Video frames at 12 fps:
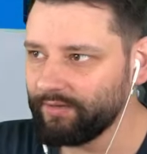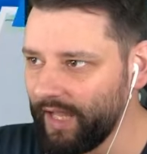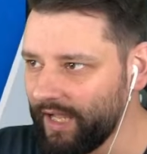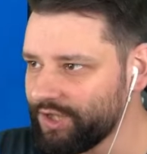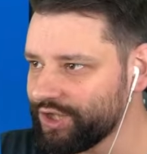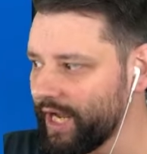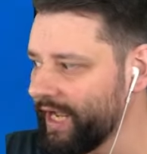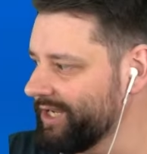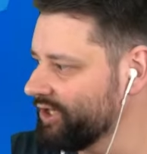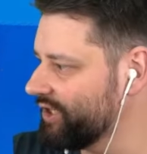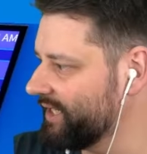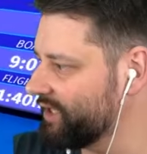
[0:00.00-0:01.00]
They're
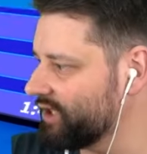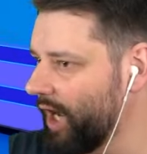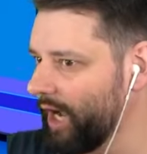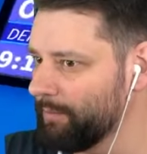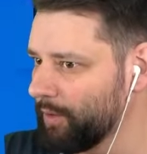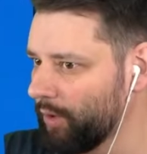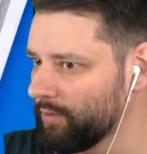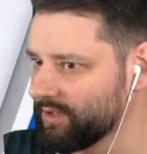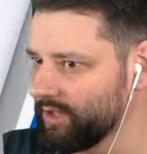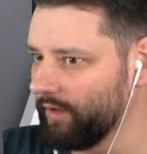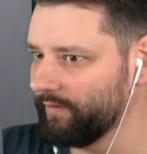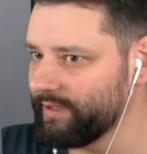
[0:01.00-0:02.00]
changing as time
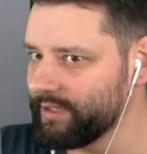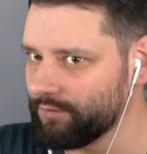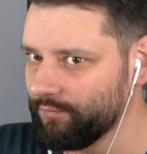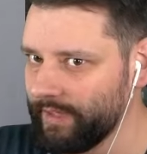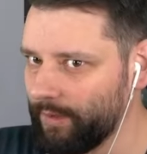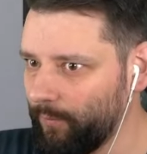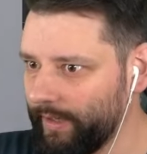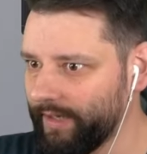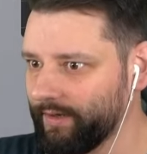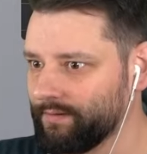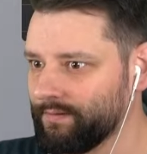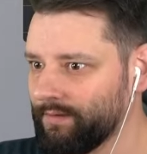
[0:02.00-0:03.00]
goes on. This is really
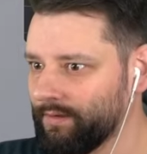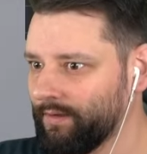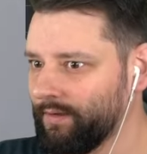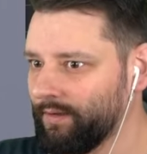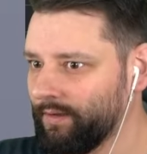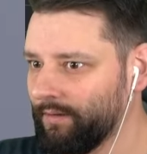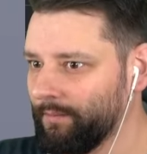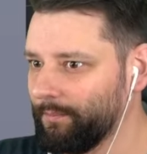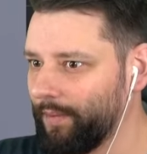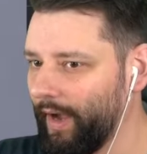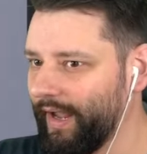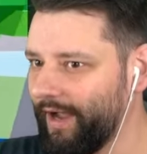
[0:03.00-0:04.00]
weird.
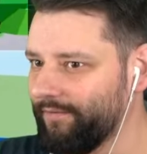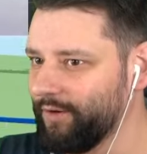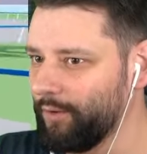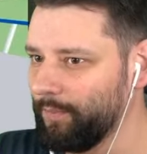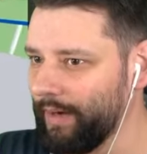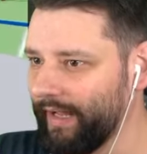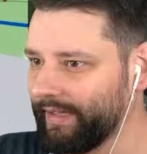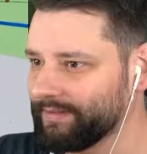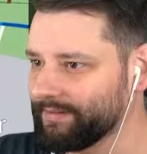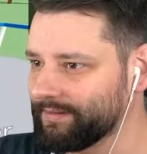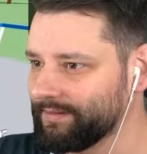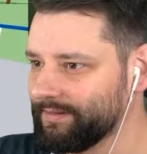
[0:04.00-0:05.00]
But I have no
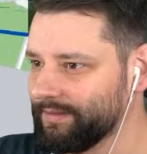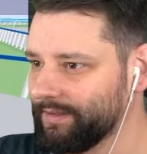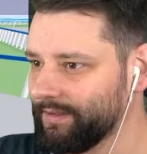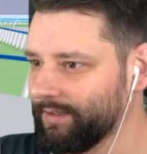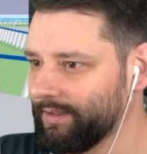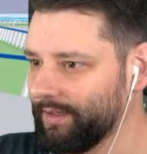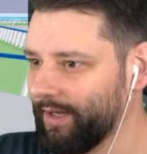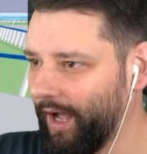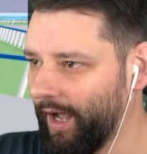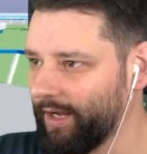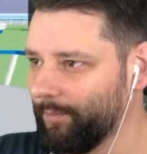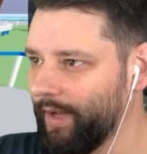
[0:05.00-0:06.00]
planes.
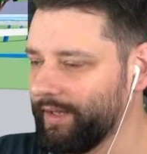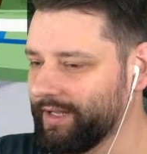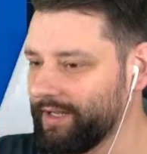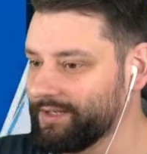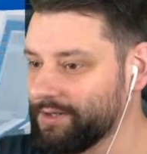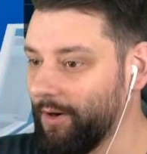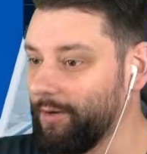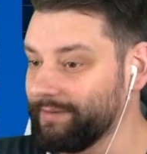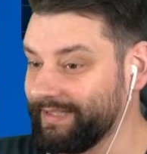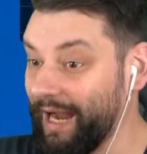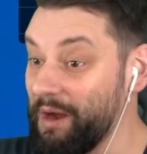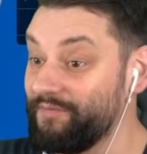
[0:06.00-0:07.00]
I can buy the control
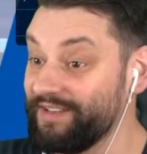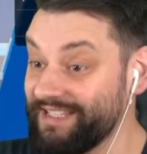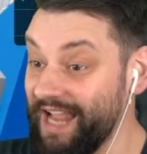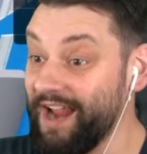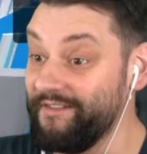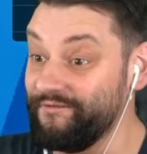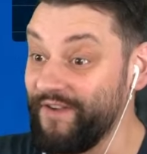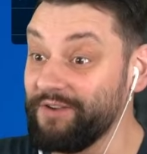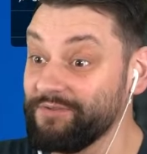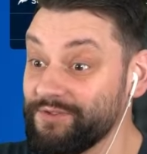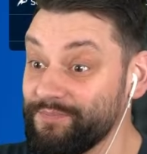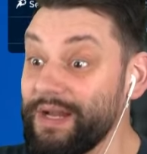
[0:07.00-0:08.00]
tower for
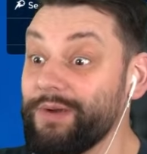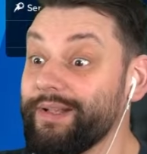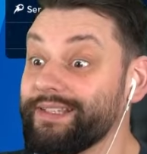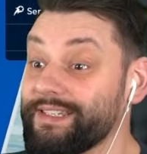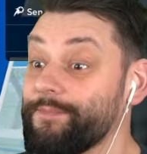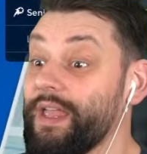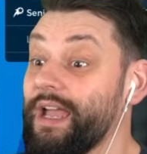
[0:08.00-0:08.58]
10,000 big ones.